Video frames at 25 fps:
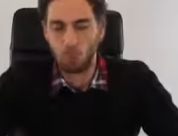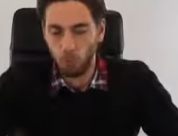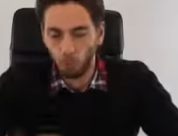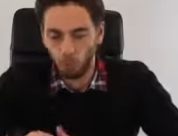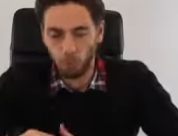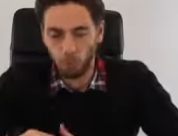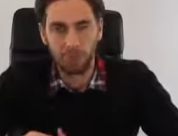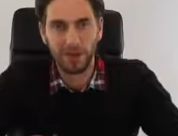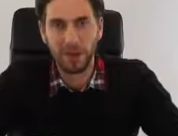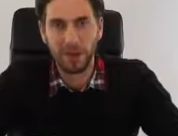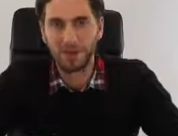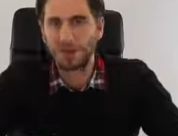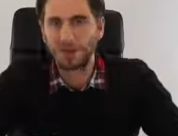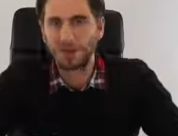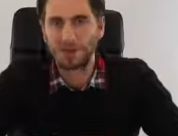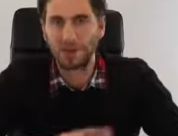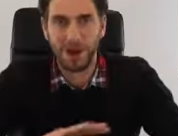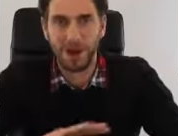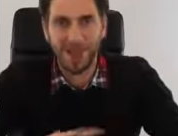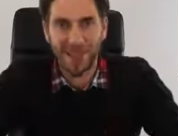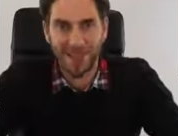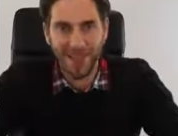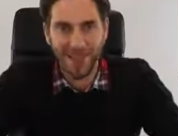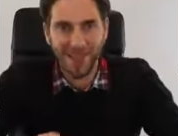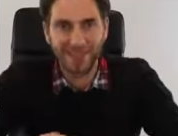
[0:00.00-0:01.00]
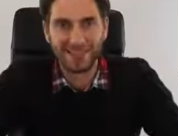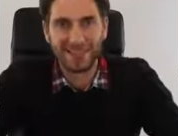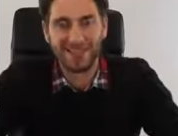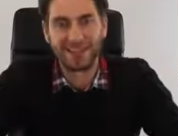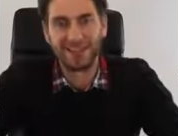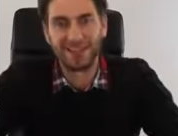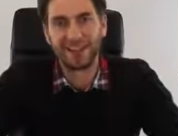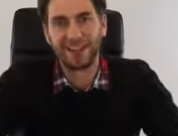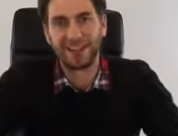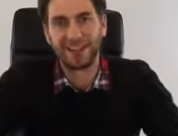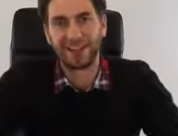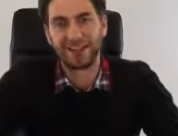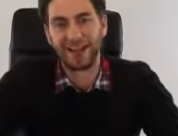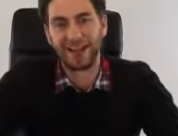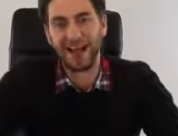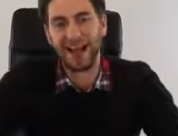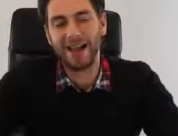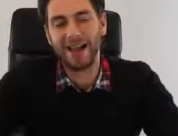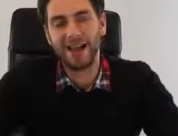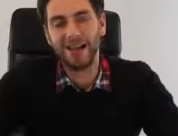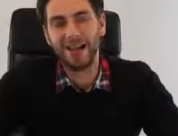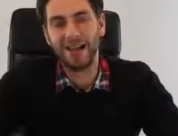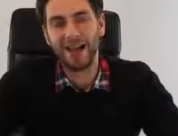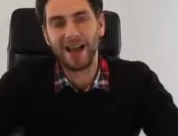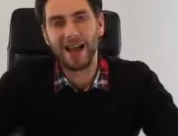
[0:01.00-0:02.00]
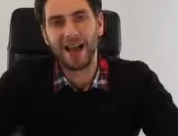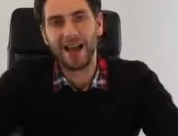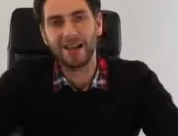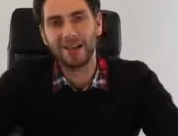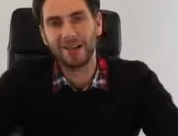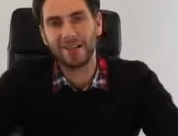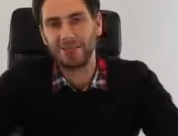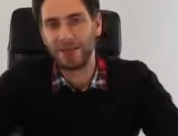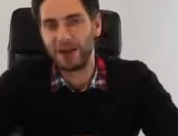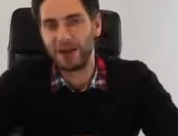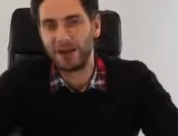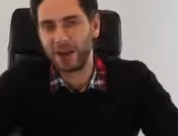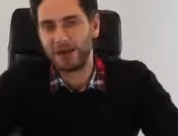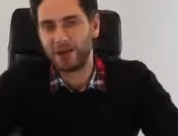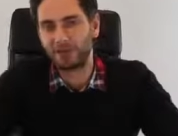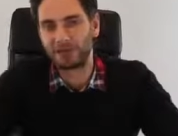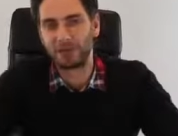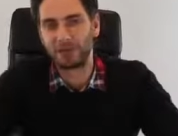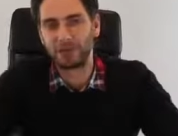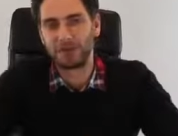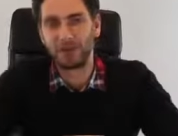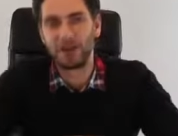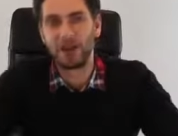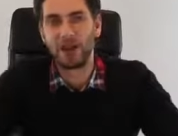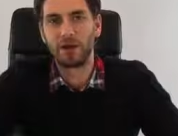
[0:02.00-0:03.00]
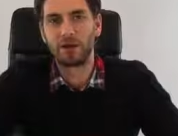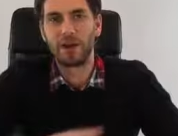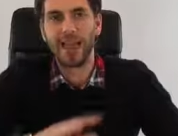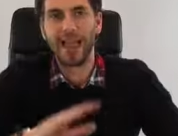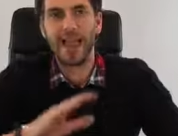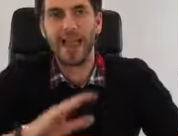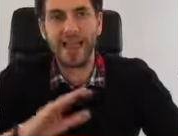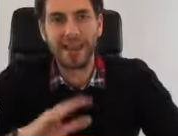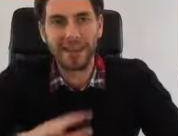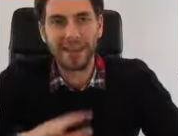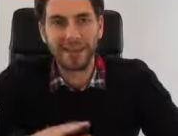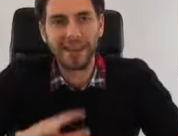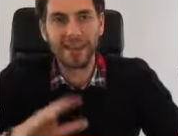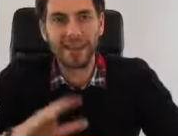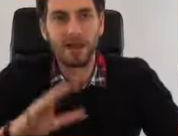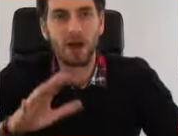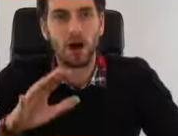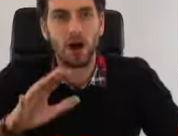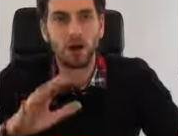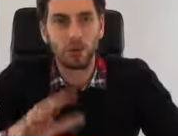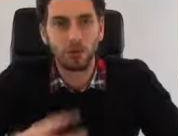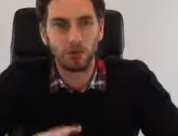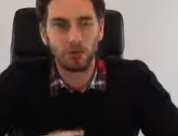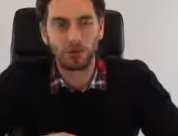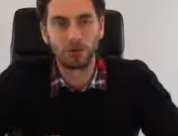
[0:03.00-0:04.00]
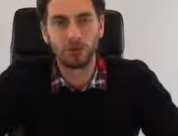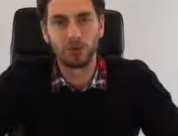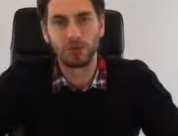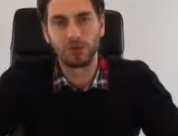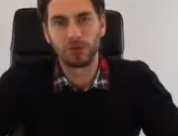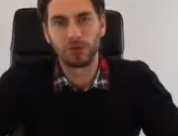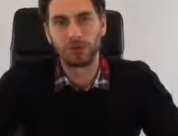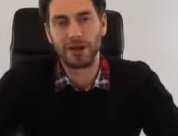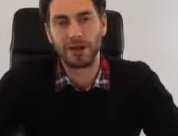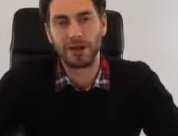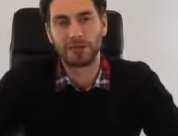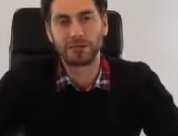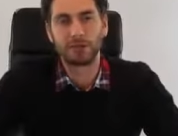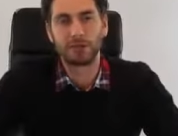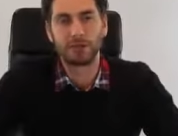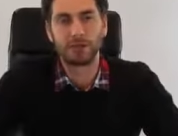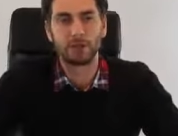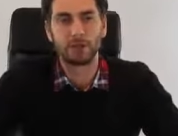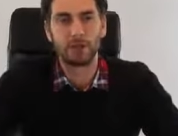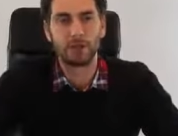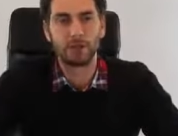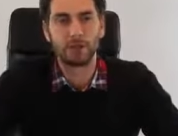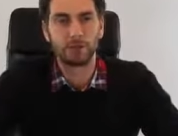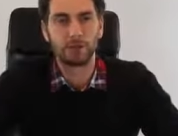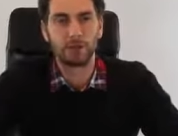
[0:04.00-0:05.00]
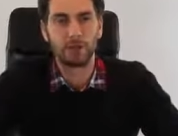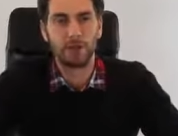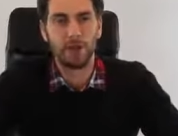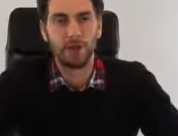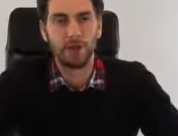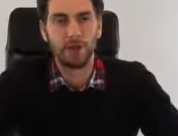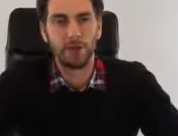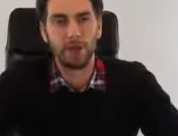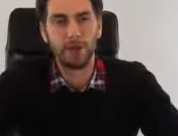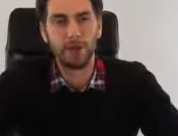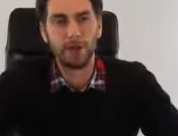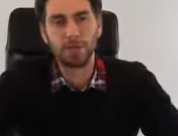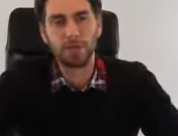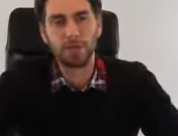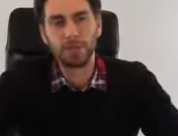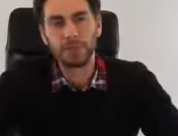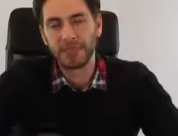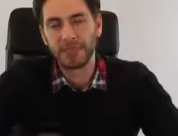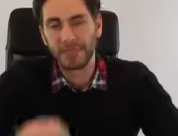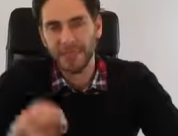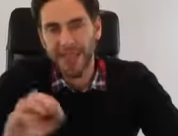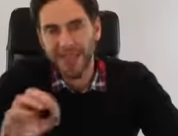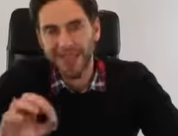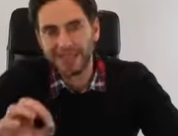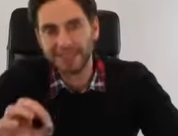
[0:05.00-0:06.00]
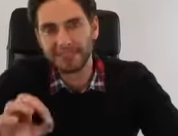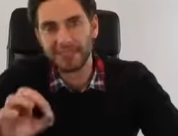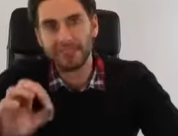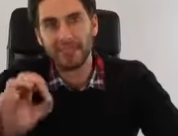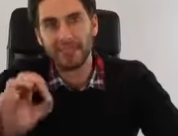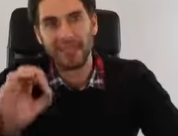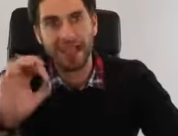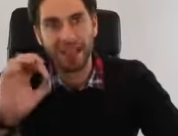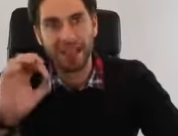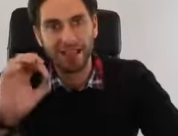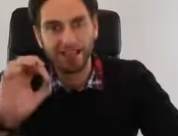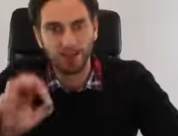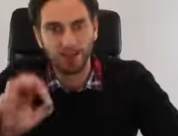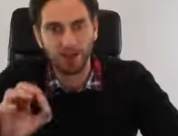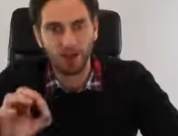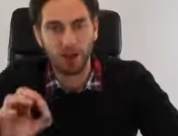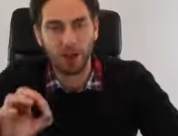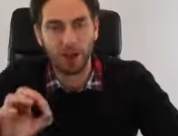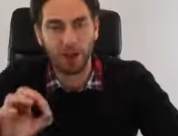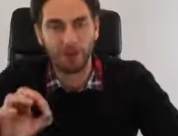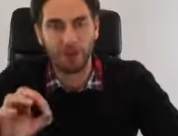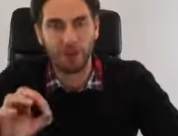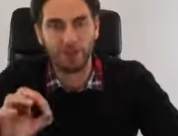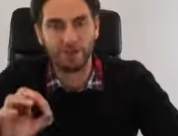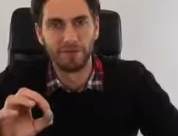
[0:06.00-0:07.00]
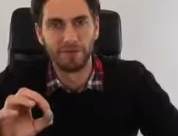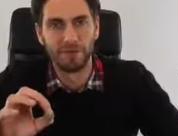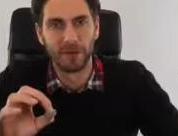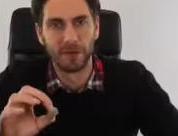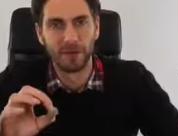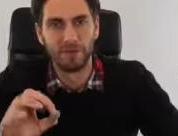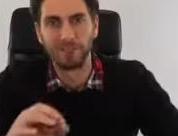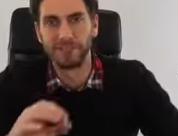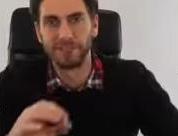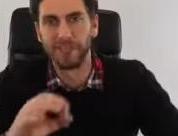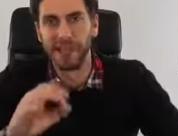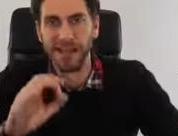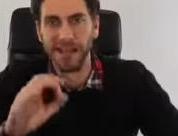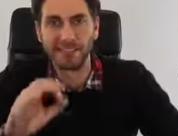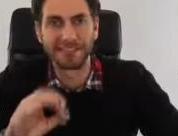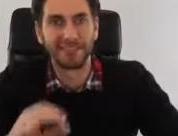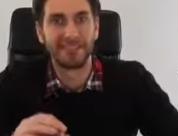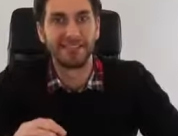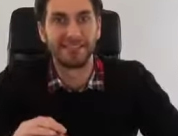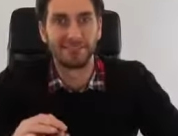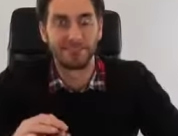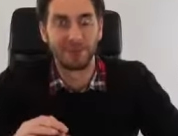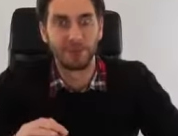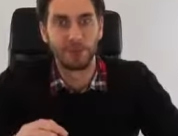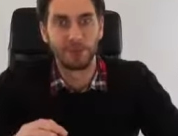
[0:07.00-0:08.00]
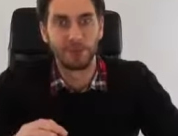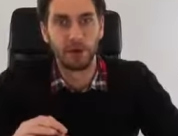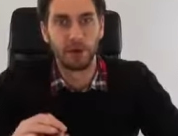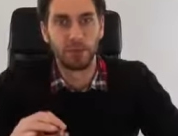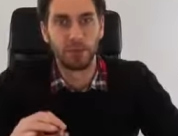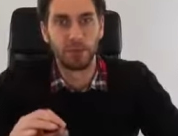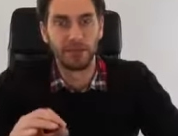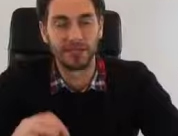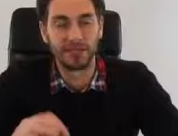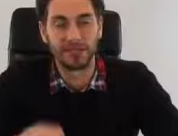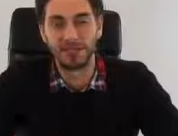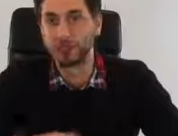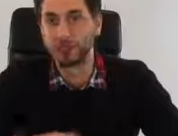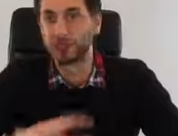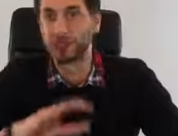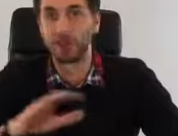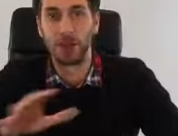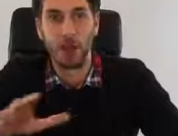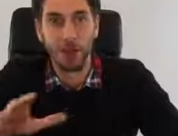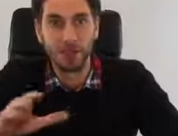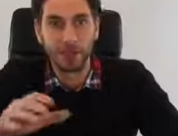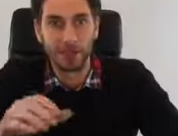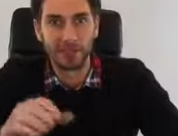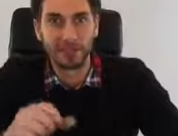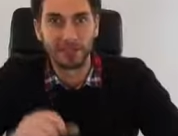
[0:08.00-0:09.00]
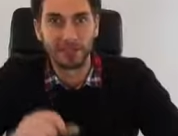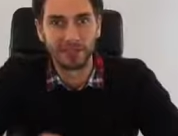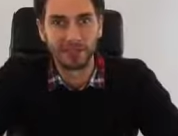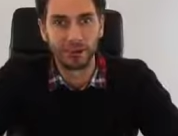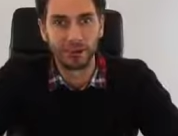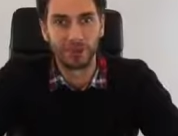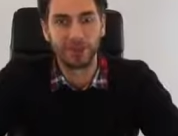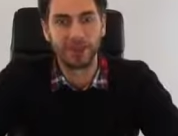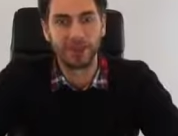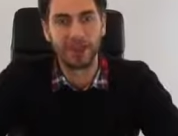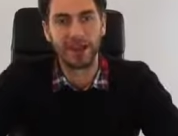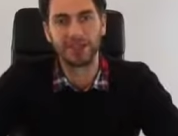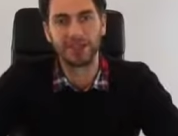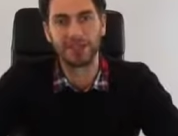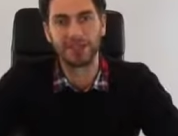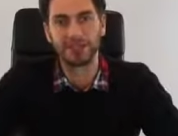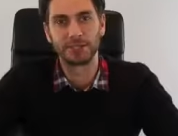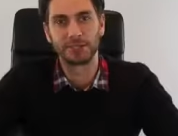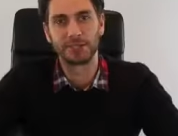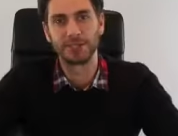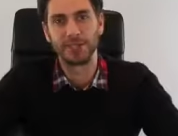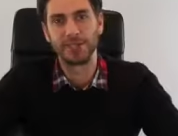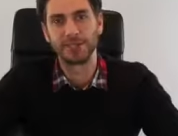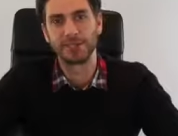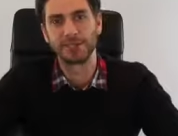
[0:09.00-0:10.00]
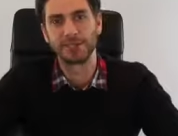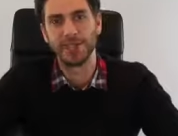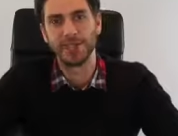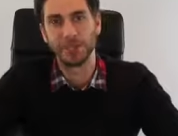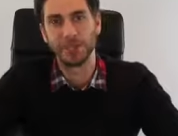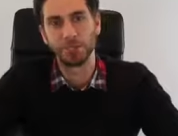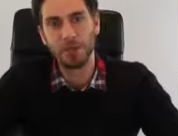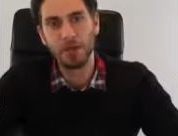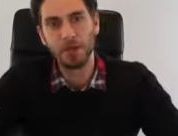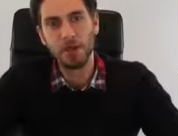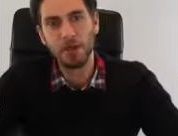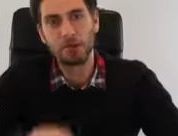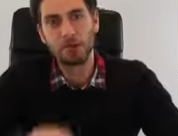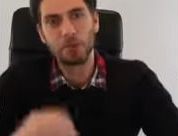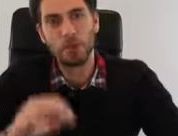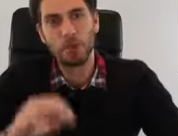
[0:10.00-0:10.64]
warm lists, or anything like that. You don't have to rely on any old school strategies whatsoever. Yes, there is work involved. Yes, this is a real business. No, this is not a get rich quick scheme.